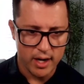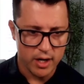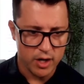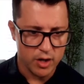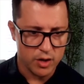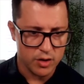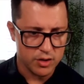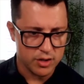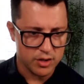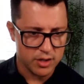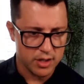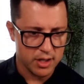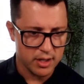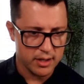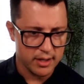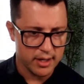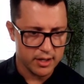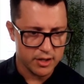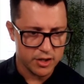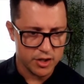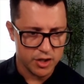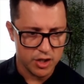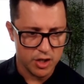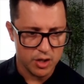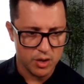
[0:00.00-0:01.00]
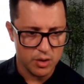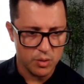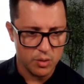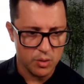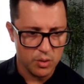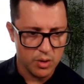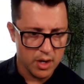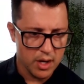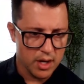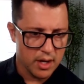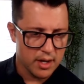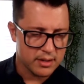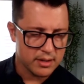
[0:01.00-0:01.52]
You see there's no
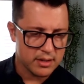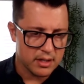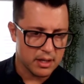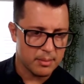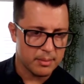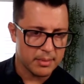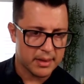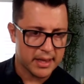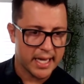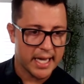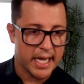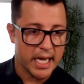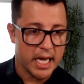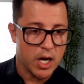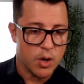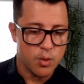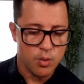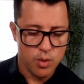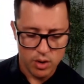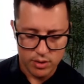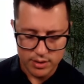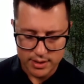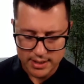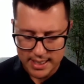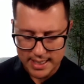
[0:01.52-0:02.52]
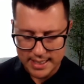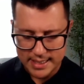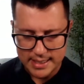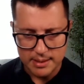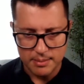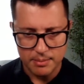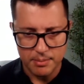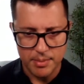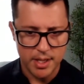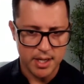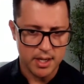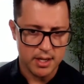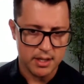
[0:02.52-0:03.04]
something equals it
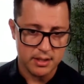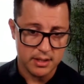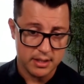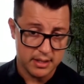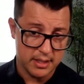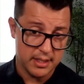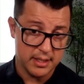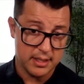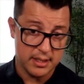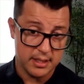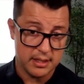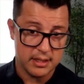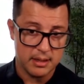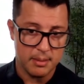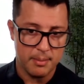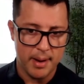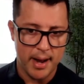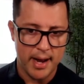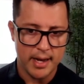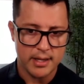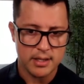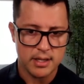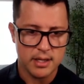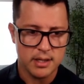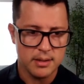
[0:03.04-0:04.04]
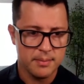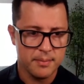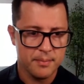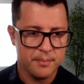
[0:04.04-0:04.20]
because this is a method.